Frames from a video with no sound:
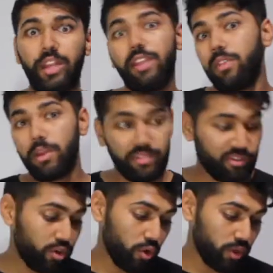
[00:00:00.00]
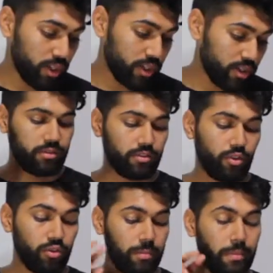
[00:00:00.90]
even MS Dhoni. So
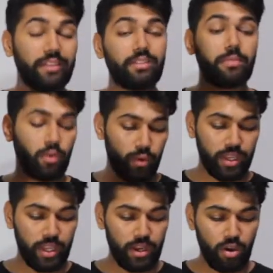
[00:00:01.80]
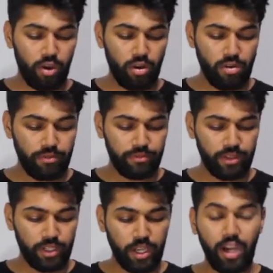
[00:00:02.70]
Sodhi picks up the wicket of
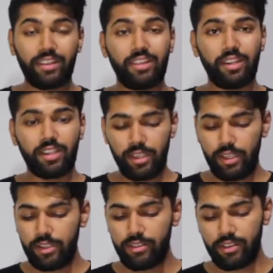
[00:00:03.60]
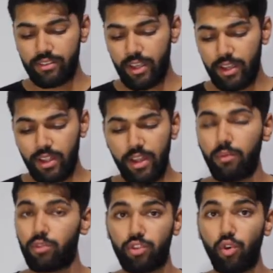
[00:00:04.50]
Karthik, easy as that,
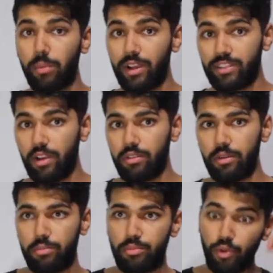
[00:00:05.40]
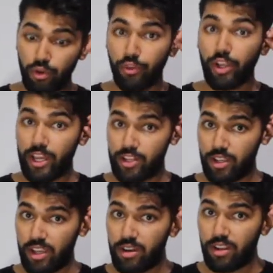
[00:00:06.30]
and was caught by Saudi. Beautiful catch
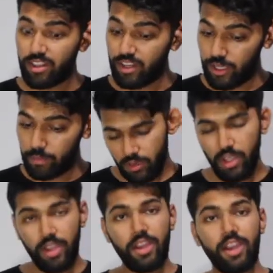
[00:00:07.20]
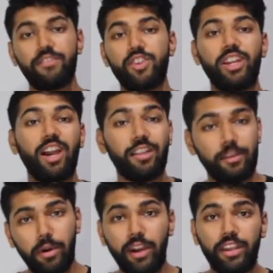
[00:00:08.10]
again in the deep. Eventually
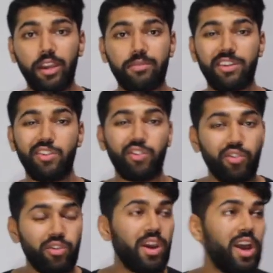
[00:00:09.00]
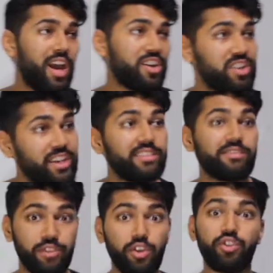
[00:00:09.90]
Hardik Pandya comes in, who actually hits a
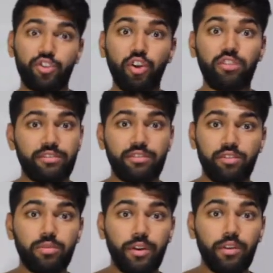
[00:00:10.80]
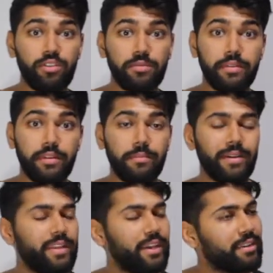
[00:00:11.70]
few good shots, to be honest with him,
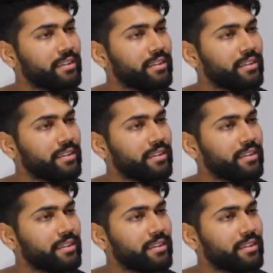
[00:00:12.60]
and then